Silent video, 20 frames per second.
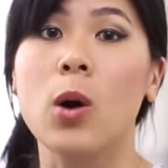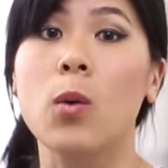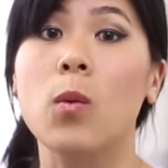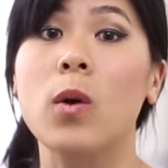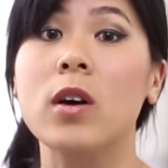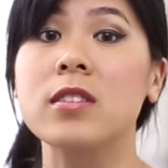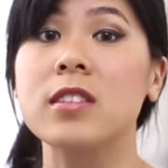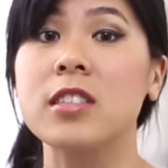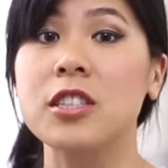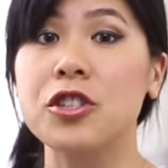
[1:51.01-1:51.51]

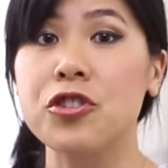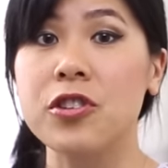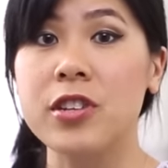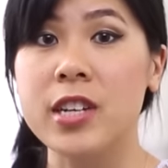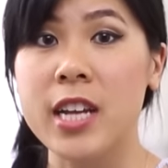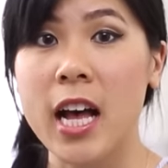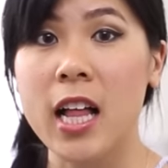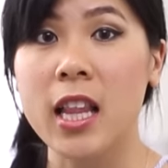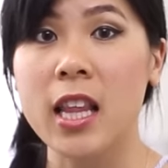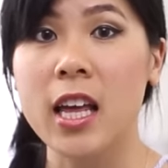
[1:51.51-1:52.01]
while
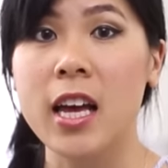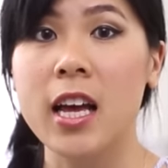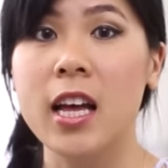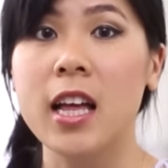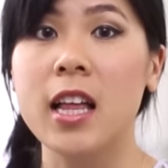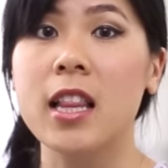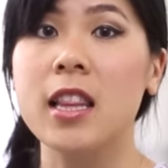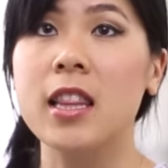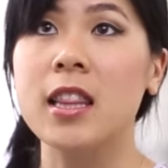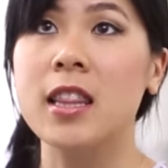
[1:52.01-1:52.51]

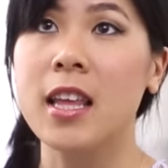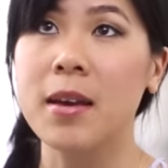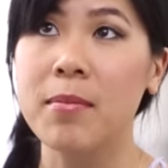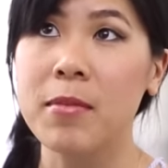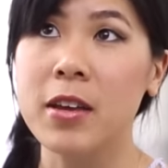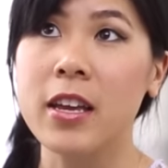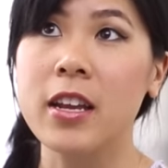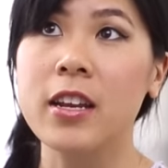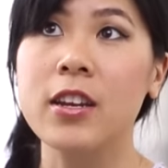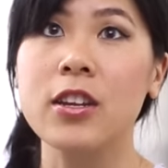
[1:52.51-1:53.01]
citronella,
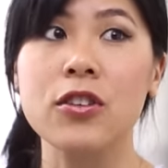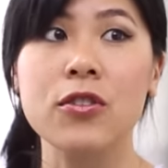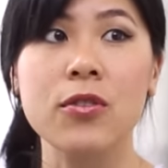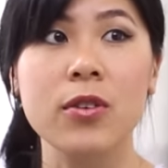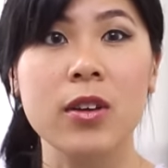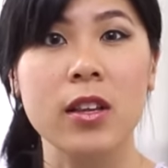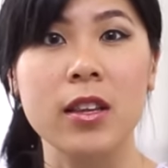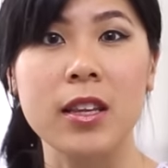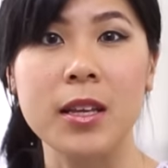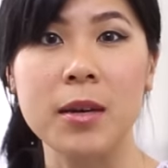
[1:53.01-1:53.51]
lemon,
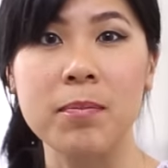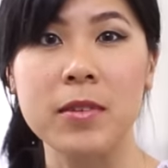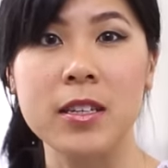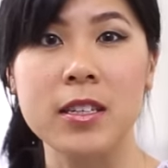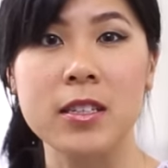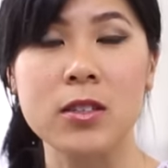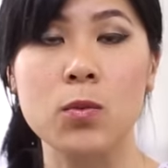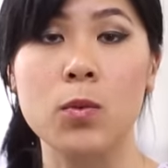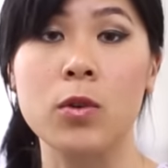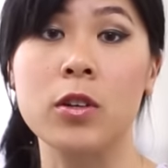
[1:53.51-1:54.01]

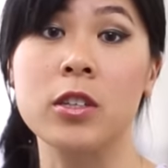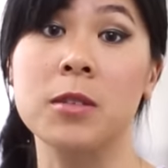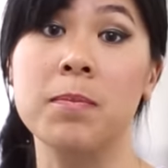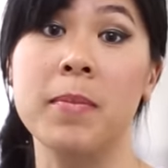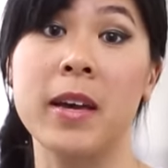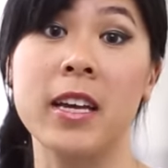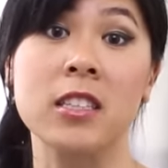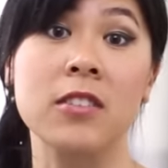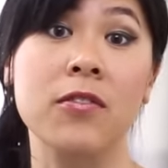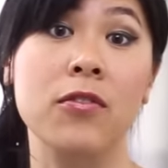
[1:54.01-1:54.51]
eucalyptus works
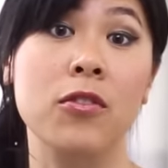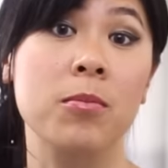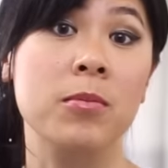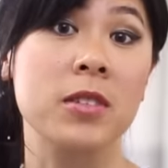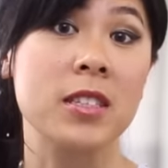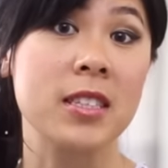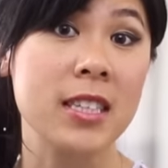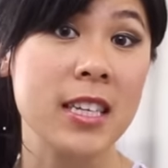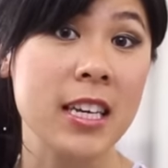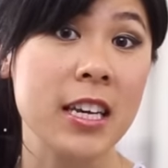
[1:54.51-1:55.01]
best for
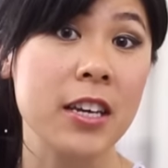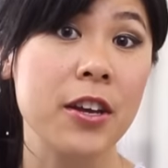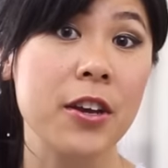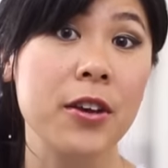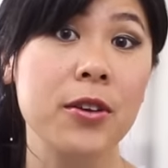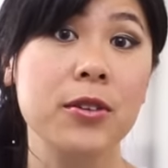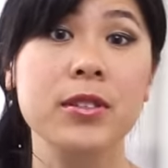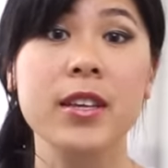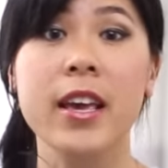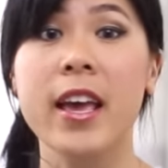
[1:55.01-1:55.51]

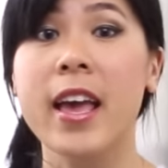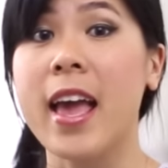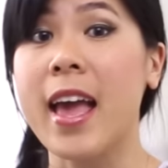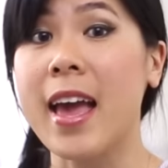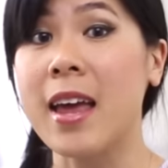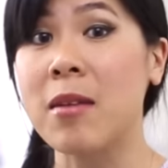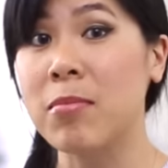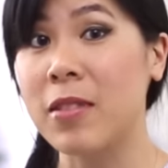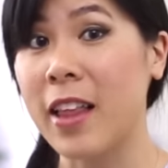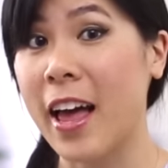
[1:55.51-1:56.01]
mosquitoes
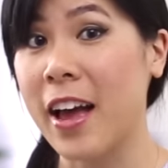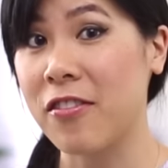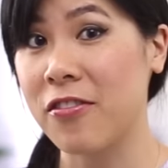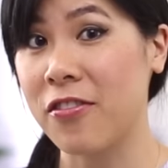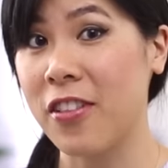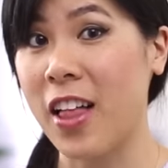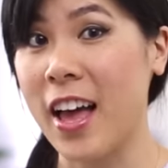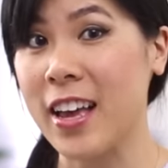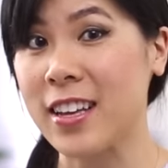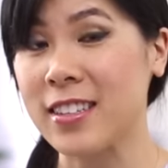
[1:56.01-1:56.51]
and black
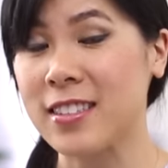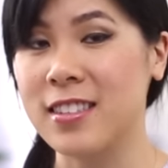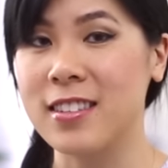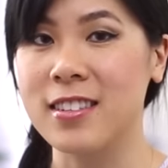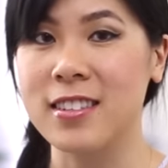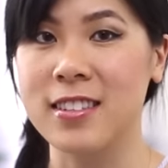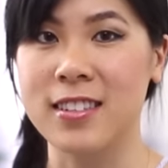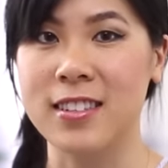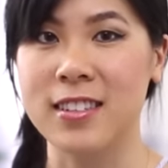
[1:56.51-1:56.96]
flies.